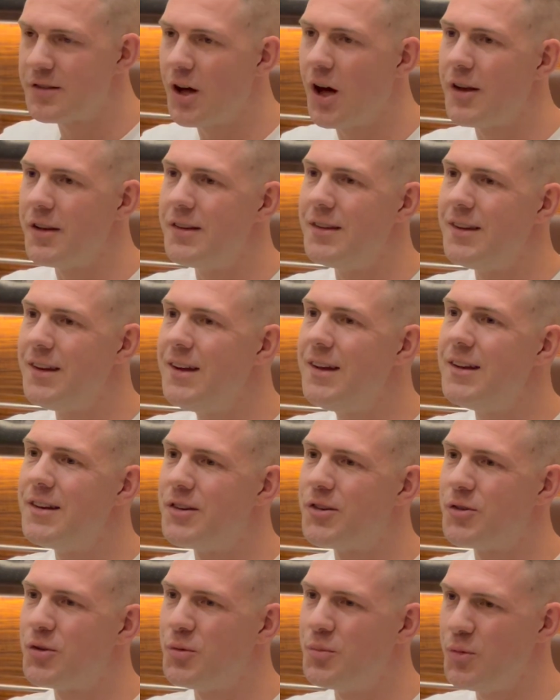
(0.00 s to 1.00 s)
not need
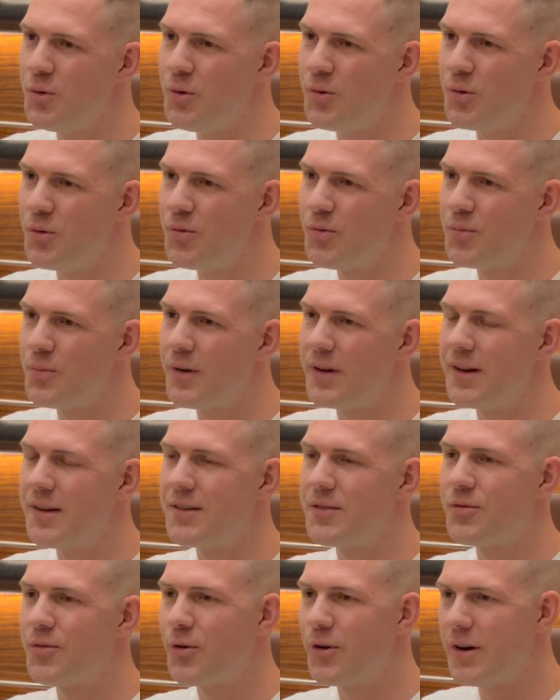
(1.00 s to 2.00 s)
to move, but
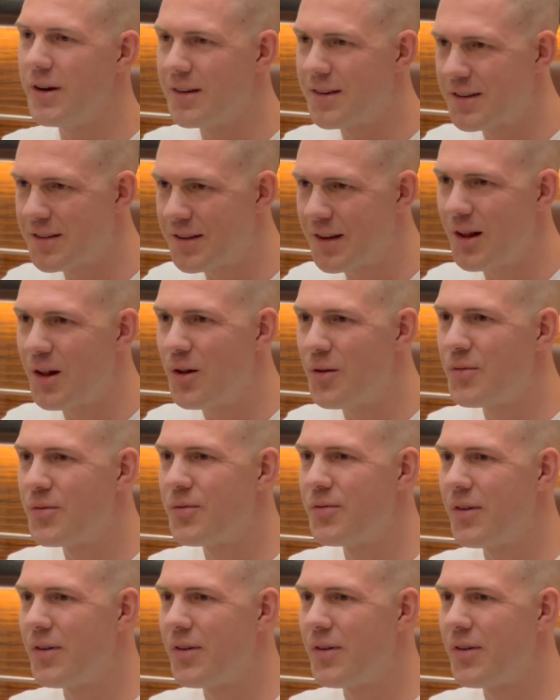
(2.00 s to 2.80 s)
it's for itself